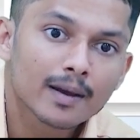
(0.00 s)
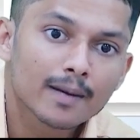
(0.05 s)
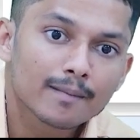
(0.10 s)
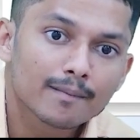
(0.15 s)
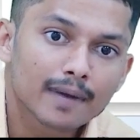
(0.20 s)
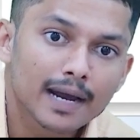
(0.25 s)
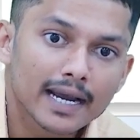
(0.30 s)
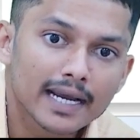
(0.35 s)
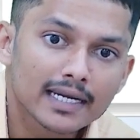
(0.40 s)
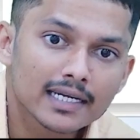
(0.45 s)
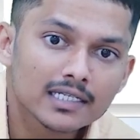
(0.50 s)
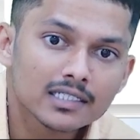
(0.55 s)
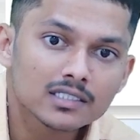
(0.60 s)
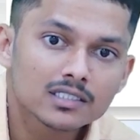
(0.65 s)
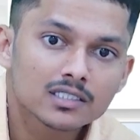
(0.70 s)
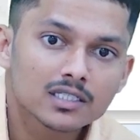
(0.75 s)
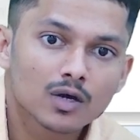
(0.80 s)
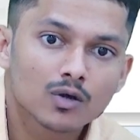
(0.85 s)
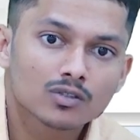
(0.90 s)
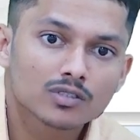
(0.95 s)
minus
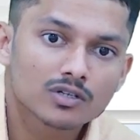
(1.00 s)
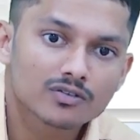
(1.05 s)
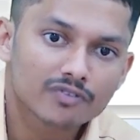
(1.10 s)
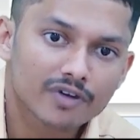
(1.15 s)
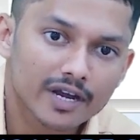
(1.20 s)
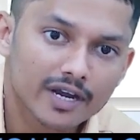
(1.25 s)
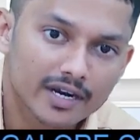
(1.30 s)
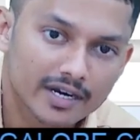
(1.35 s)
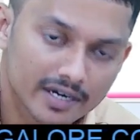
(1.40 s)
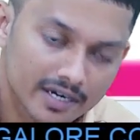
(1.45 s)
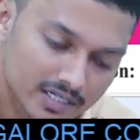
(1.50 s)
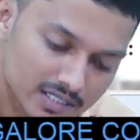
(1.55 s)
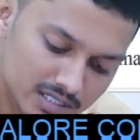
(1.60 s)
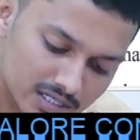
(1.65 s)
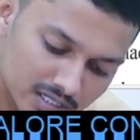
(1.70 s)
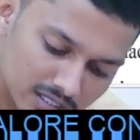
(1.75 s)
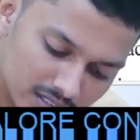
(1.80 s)
1,500. See,